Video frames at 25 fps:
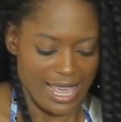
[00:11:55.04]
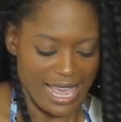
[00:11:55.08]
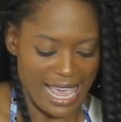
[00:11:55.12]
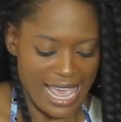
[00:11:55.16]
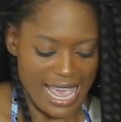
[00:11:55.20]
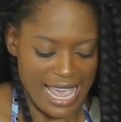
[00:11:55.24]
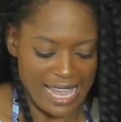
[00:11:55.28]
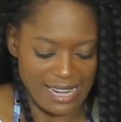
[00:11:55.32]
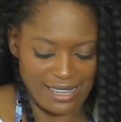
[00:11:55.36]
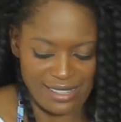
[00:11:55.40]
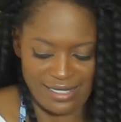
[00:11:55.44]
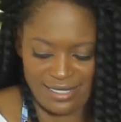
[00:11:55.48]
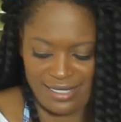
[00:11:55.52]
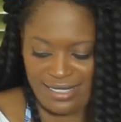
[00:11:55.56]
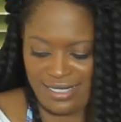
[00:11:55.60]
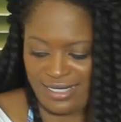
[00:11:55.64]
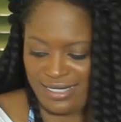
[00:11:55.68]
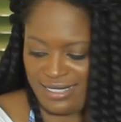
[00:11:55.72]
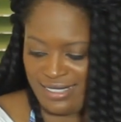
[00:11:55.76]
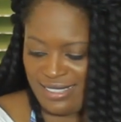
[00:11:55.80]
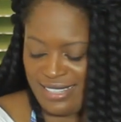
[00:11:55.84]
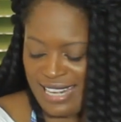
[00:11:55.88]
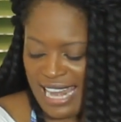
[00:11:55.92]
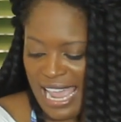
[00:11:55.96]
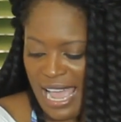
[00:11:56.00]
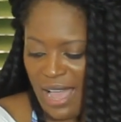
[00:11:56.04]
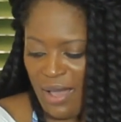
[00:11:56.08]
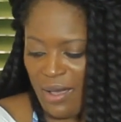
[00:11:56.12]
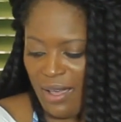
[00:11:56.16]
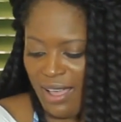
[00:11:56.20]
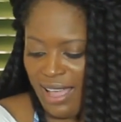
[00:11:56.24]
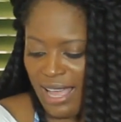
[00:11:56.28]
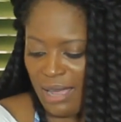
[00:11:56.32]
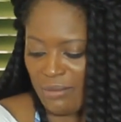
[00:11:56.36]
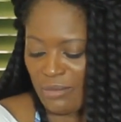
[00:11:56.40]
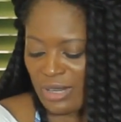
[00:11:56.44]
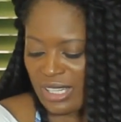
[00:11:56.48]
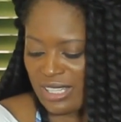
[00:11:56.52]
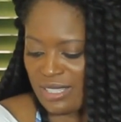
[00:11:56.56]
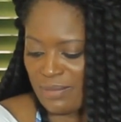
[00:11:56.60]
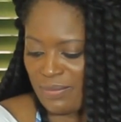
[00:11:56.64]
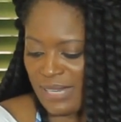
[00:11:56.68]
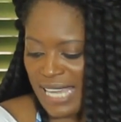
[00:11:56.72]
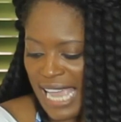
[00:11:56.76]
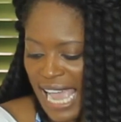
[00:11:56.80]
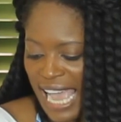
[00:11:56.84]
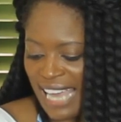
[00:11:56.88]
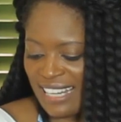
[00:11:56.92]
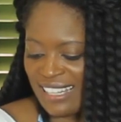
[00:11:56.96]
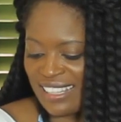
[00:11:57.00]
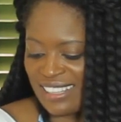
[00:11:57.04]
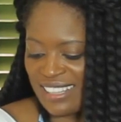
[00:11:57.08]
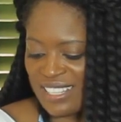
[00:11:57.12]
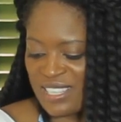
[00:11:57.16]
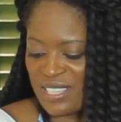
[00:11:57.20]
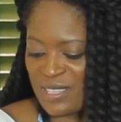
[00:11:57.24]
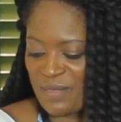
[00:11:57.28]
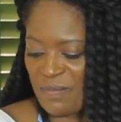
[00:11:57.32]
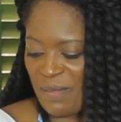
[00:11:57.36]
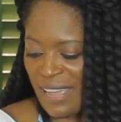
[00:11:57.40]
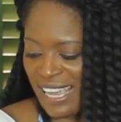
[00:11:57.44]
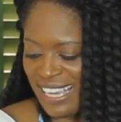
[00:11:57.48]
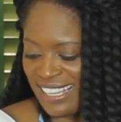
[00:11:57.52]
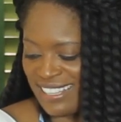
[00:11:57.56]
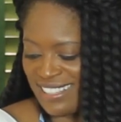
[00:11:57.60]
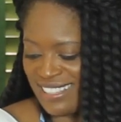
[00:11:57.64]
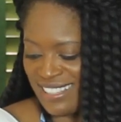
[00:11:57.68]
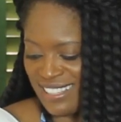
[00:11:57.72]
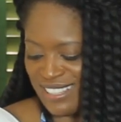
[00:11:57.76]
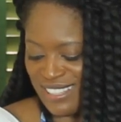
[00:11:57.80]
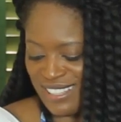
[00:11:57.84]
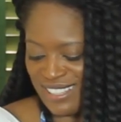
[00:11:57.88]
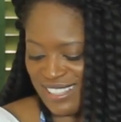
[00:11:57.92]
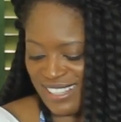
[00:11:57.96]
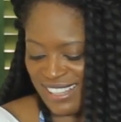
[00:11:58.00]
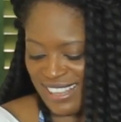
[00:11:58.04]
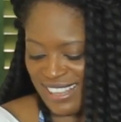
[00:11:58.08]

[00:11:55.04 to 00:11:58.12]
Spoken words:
And now I'm going to be adding the spices to